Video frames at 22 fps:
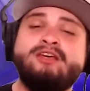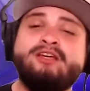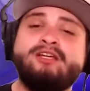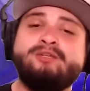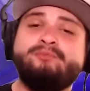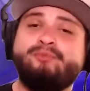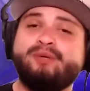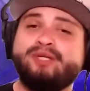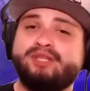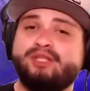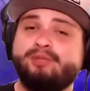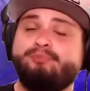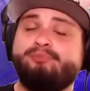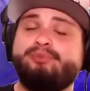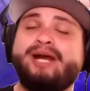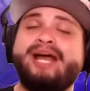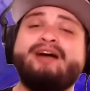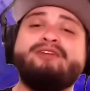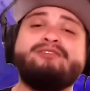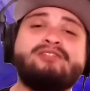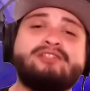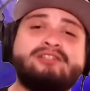But the
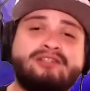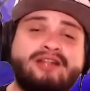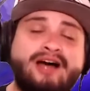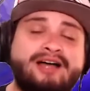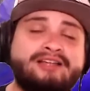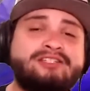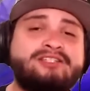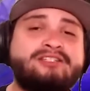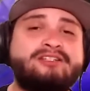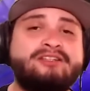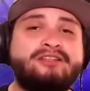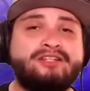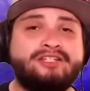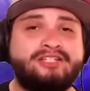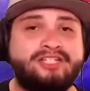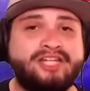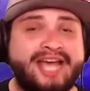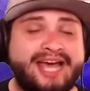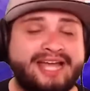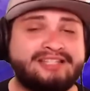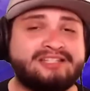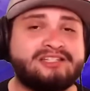Browns lost to the
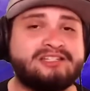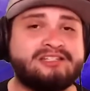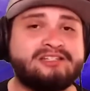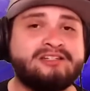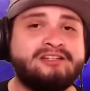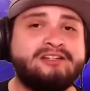Jets